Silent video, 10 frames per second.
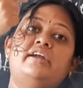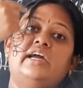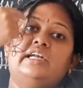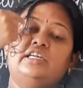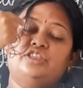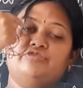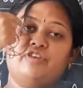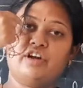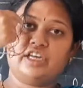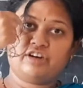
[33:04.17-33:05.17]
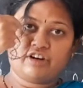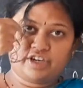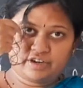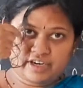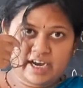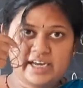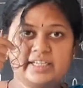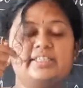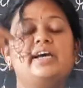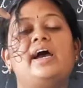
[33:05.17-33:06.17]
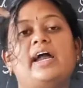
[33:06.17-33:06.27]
light is falling on your eyes